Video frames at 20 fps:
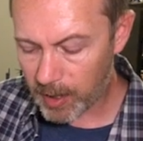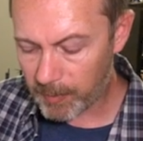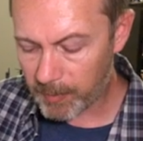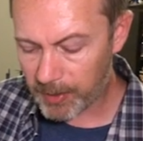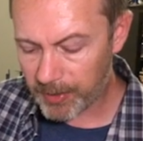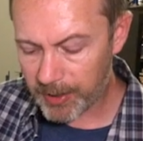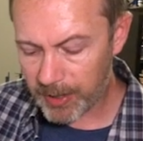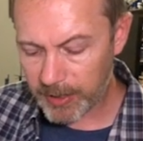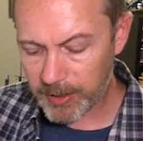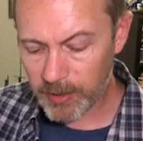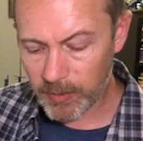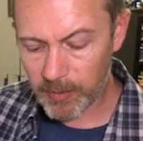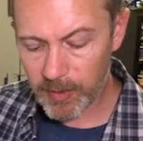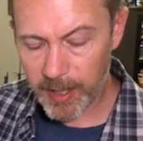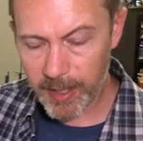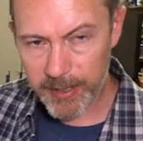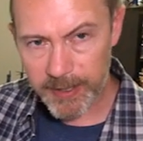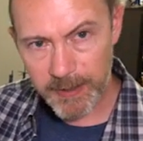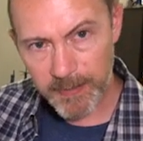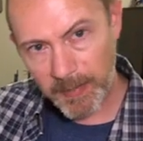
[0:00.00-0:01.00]
They do
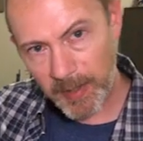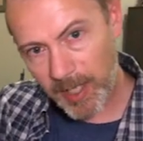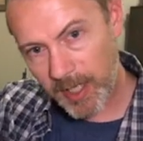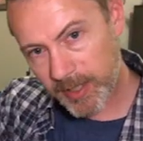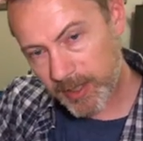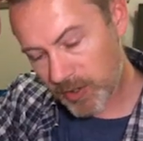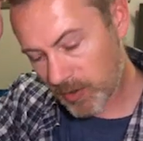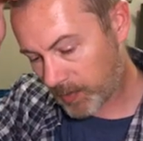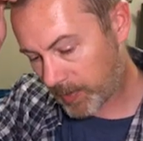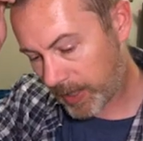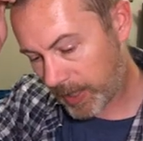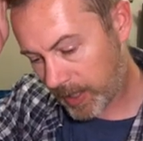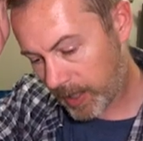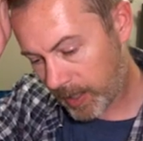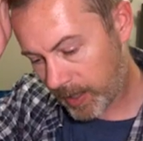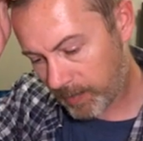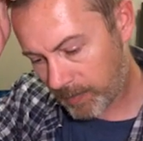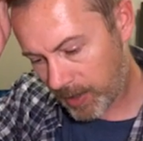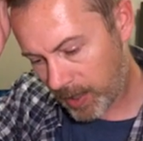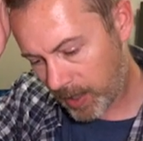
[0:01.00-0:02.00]
not sponsor me. I
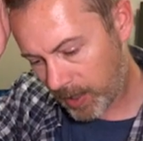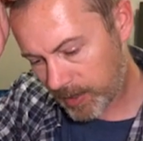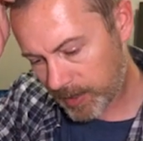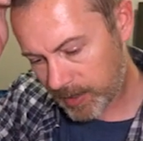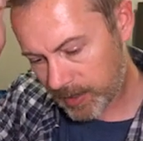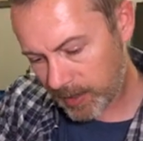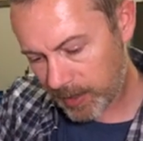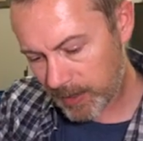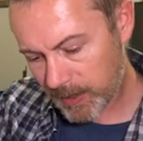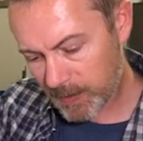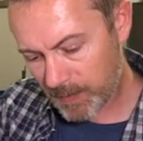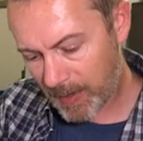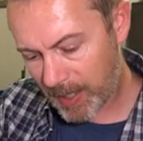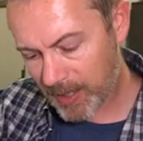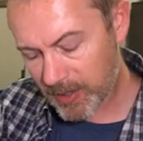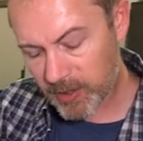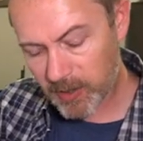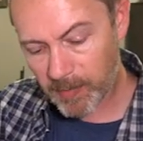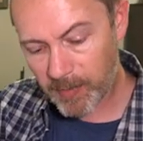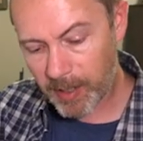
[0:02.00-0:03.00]
am not
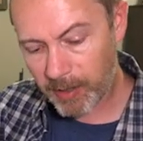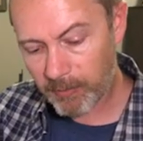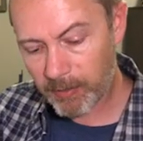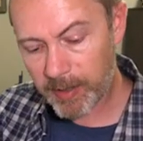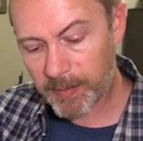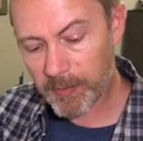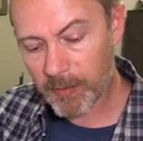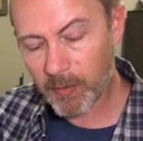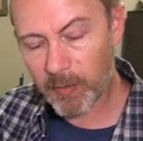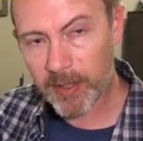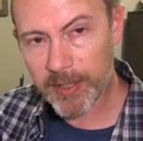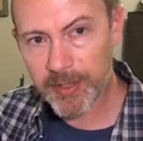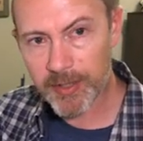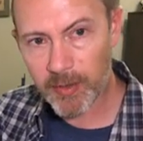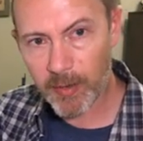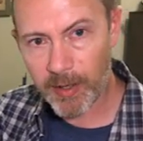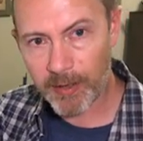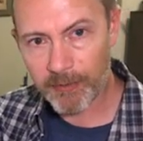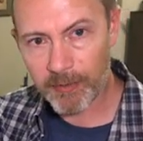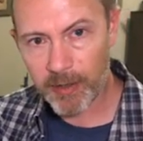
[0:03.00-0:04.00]
sponsored by Reaper
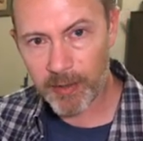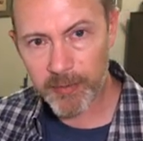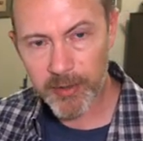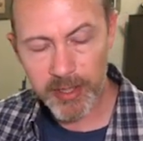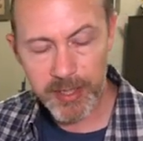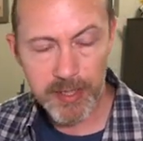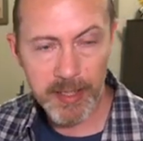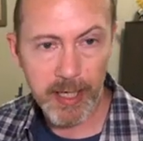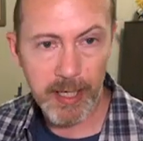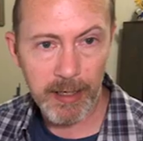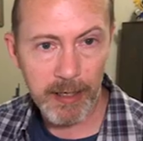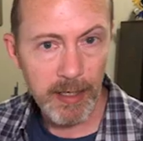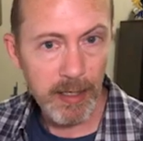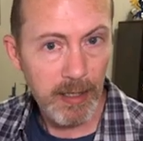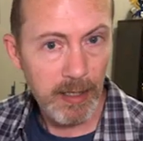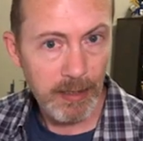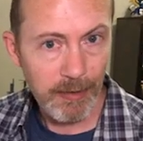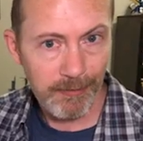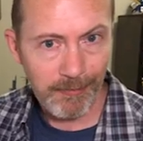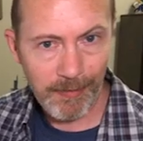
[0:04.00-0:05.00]
whatsoever. I'm just a
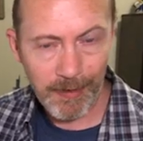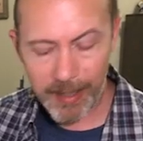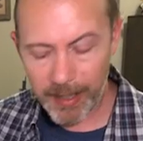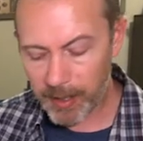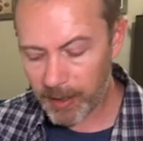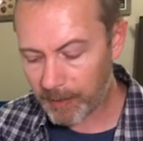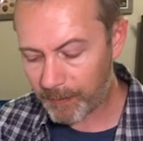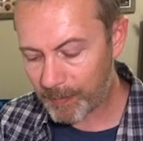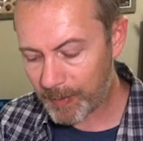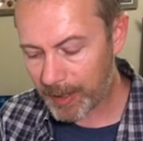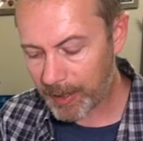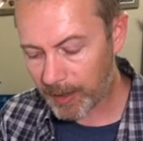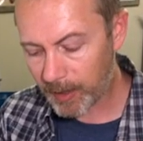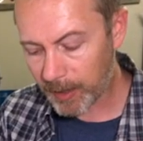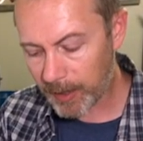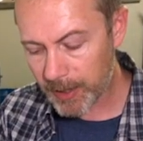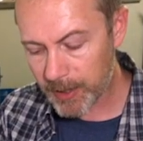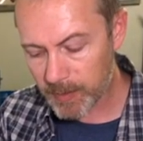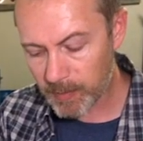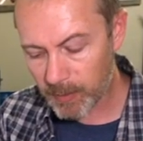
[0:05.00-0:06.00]
fan. I've been a
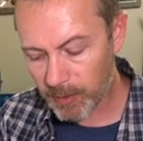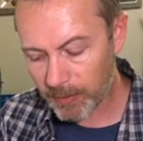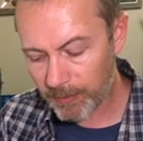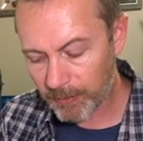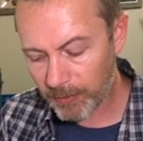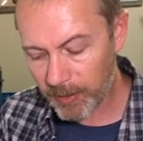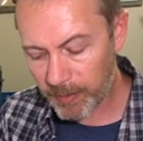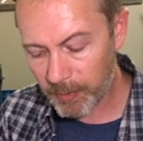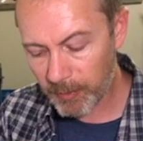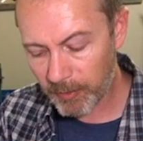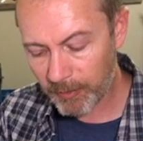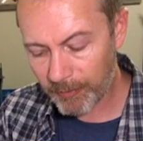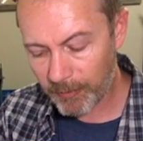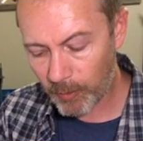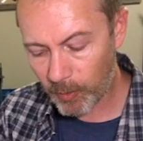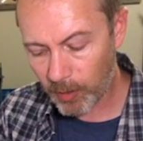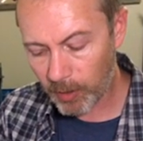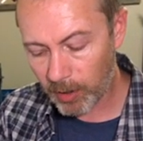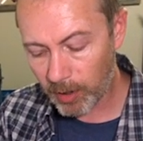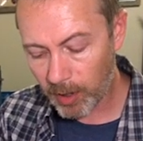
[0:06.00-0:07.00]
customer of Reaper
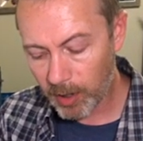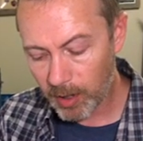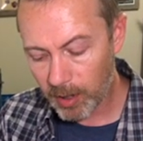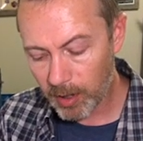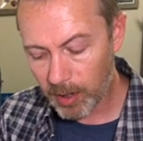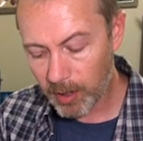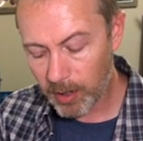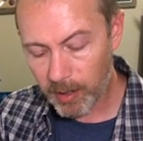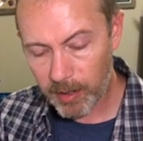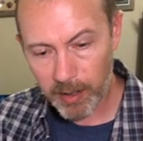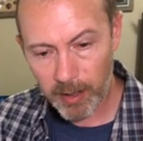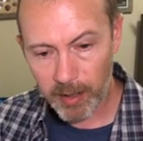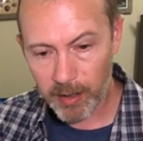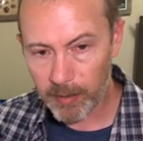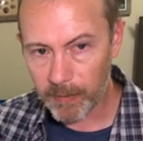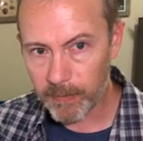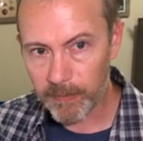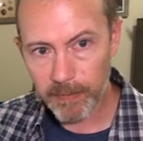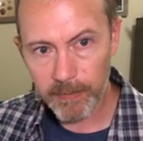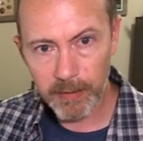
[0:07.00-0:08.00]
for a
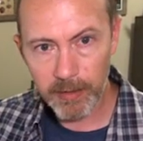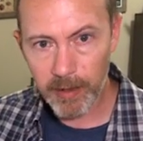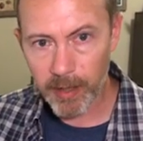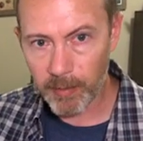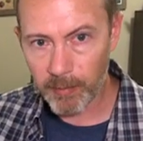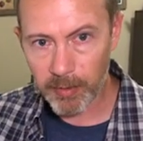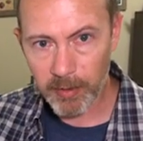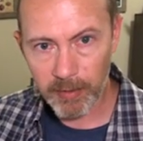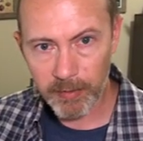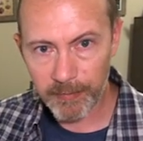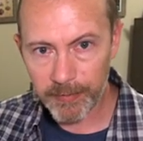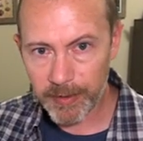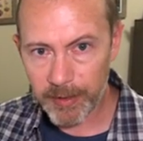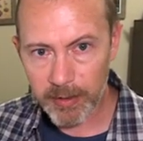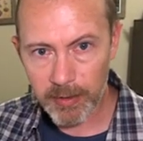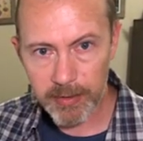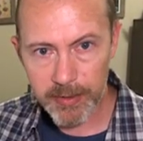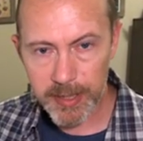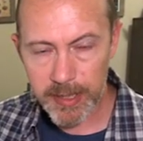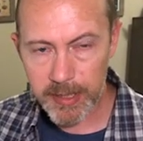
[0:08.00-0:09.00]
number of
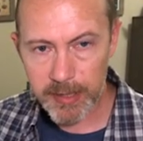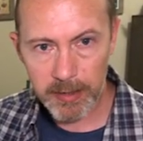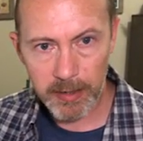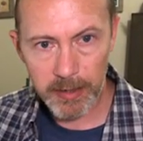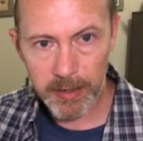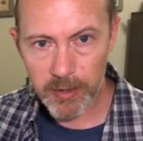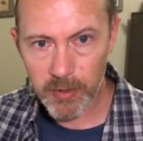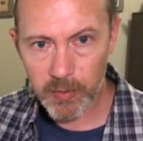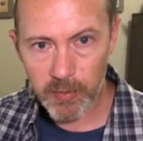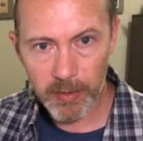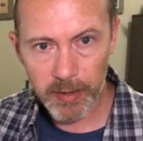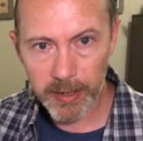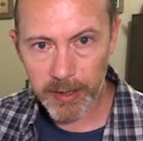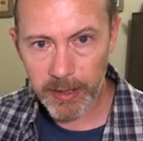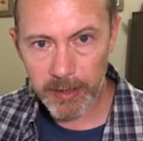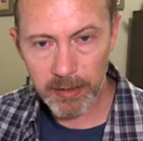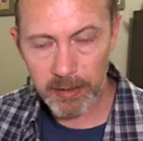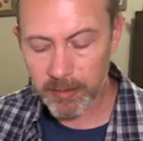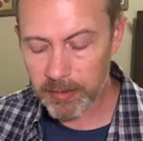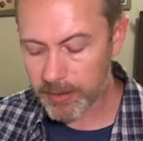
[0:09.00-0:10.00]
years, easily 20
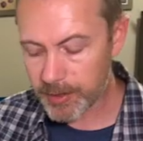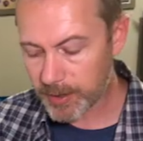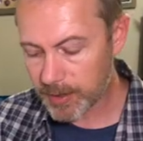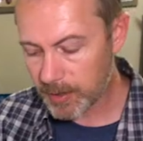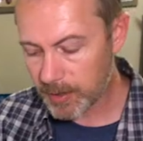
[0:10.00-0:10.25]
years.